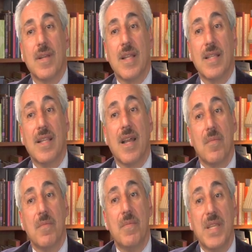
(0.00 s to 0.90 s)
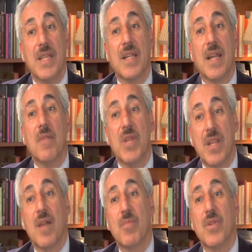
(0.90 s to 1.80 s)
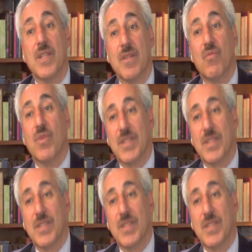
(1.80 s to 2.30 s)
and not being a monopoly of one